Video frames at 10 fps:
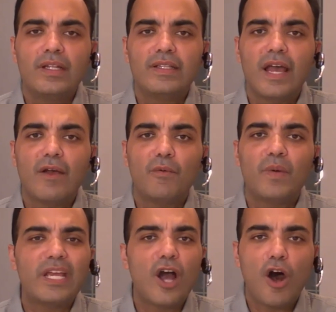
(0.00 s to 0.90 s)
that
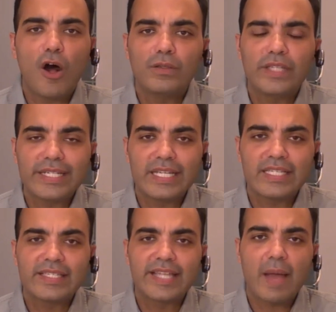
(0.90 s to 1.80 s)
we all need to
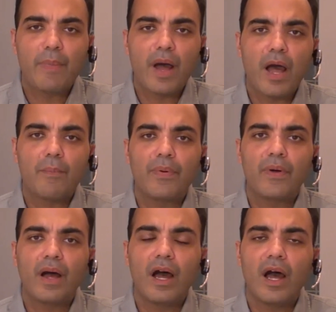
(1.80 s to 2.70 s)
step up,
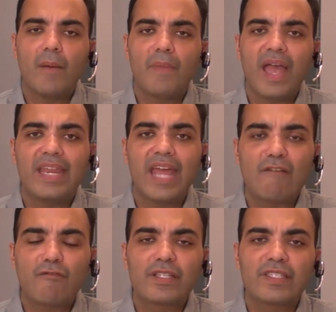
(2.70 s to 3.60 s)
and
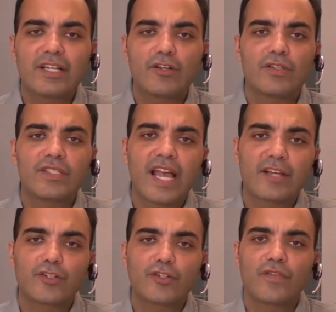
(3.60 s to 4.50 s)
every single
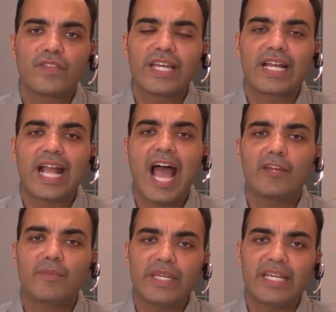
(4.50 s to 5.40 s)
sector of the
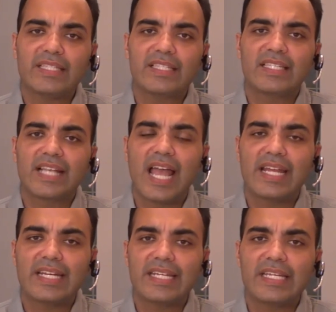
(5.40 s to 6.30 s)
economy and
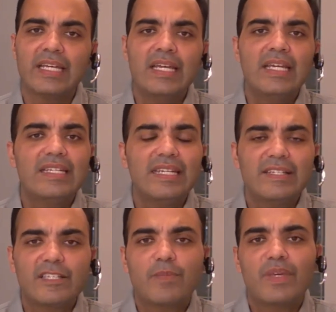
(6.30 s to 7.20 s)
society
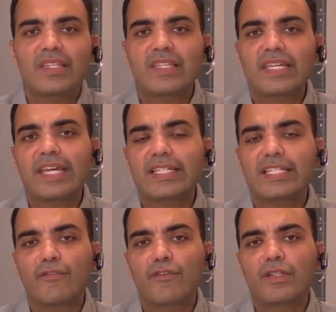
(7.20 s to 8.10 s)
needs to be thinking
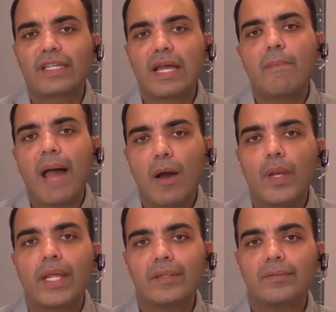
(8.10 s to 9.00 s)
differently
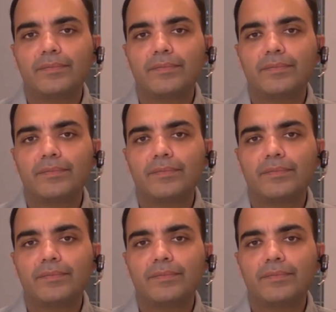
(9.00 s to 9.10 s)
about it.